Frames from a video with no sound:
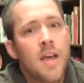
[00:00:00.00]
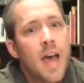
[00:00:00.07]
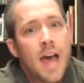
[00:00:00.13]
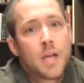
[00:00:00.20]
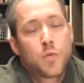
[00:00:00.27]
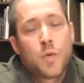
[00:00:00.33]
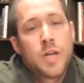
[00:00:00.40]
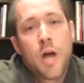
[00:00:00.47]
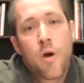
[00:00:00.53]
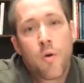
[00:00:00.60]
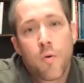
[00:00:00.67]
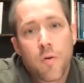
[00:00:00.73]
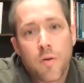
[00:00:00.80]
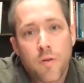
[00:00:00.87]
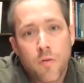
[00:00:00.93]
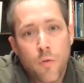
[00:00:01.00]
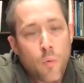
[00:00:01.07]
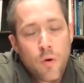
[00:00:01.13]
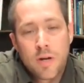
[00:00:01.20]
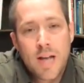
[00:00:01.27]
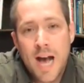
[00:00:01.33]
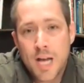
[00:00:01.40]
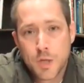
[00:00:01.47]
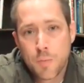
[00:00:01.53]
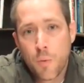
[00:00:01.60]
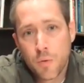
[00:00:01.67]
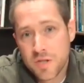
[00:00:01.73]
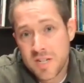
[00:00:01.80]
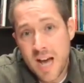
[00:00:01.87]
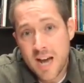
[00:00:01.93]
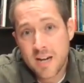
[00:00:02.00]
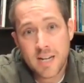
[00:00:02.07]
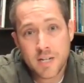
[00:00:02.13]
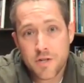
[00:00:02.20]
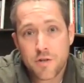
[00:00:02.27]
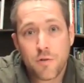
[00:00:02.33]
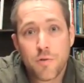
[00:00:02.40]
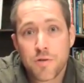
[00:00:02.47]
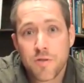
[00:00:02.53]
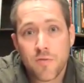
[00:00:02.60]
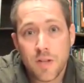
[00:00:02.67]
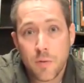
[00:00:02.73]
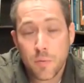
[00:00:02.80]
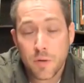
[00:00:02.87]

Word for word: as we know, the word gospel was not an exclusively